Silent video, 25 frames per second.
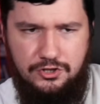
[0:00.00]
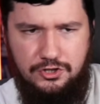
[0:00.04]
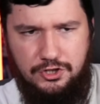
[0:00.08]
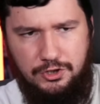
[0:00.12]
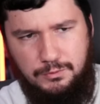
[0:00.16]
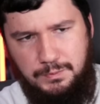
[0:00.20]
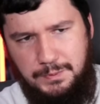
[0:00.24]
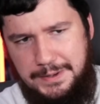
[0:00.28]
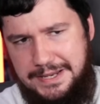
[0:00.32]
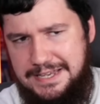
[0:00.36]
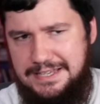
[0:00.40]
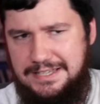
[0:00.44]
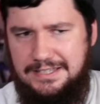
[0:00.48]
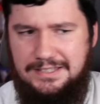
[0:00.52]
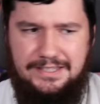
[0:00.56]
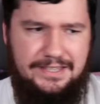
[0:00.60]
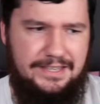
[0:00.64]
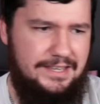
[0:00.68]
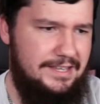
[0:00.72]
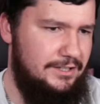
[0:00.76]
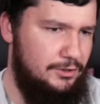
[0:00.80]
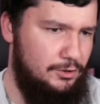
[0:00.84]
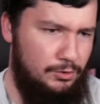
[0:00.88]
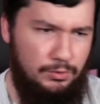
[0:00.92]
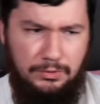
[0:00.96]

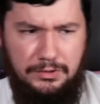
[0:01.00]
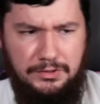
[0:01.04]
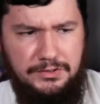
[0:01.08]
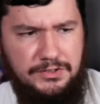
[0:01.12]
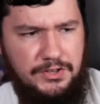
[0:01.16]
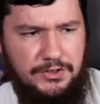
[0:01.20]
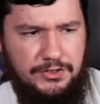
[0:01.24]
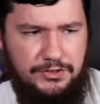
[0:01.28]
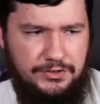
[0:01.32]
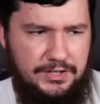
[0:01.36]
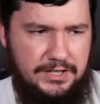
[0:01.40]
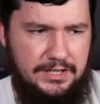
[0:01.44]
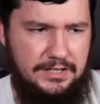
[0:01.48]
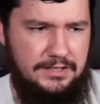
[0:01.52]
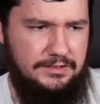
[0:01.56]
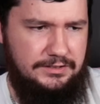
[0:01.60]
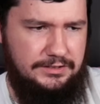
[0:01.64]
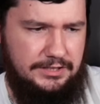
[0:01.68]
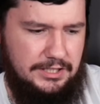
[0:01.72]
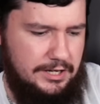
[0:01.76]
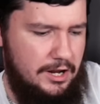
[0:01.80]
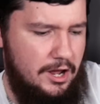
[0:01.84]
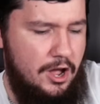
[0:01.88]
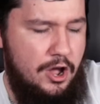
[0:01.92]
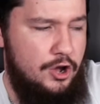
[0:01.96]
tweaking, all of the things
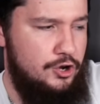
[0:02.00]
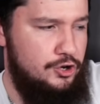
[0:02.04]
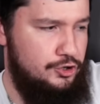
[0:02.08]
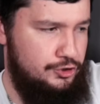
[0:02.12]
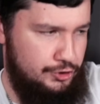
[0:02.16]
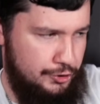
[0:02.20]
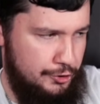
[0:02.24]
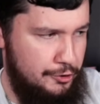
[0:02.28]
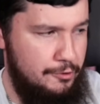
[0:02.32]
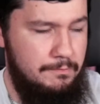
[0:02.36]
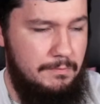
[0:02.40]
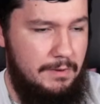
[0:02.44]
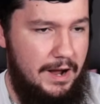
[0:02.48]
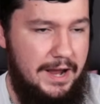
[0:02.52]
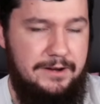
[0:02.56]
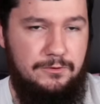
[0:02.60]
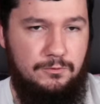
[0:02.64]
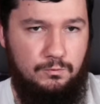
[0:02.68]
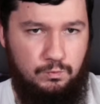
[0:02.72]
that you might